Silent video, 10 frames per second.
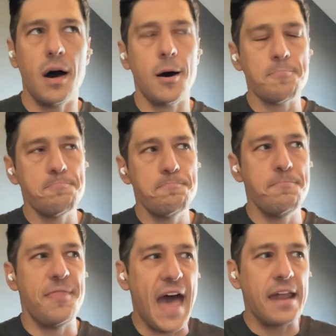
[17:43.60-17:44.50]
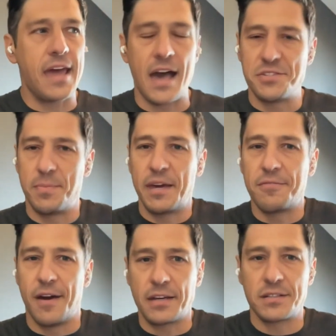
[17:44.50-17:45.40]
That has a big
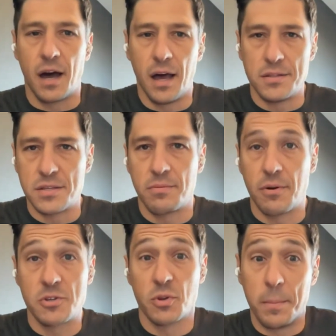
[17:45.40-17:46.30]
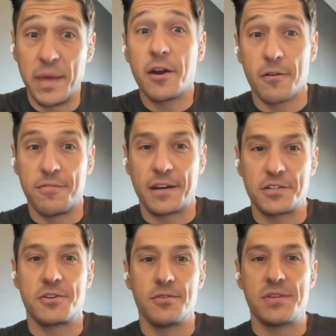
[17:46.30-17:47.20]
effect on subthreshold, a bigger
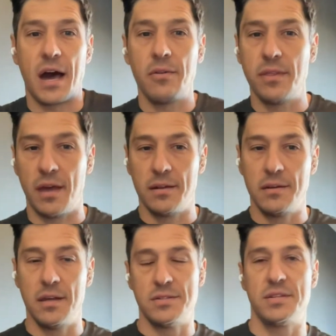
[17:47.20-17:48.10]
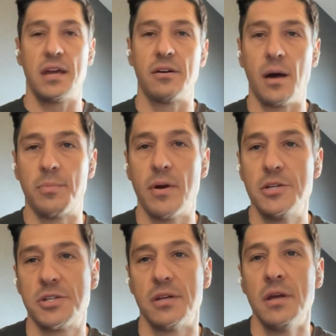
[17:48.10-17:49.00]
effect, it turns out, than in standard
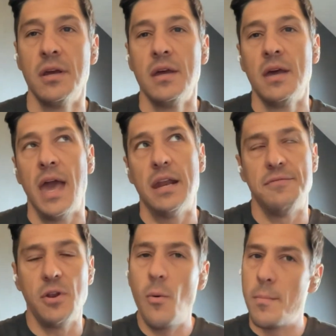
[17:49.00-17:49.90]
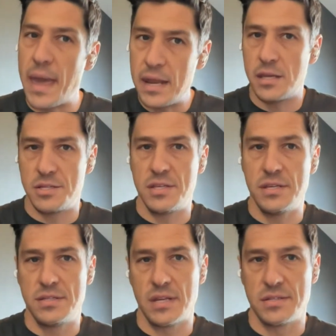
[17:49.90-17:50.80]
operation. And if you don't manage
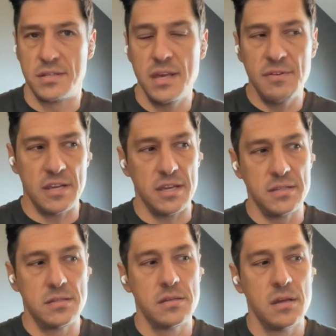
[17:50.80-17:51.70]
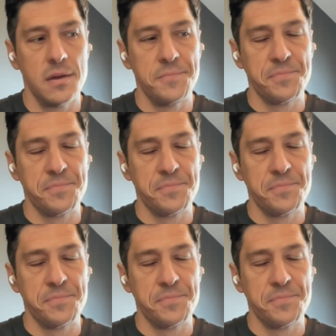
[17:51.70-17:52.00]
these sensitivities,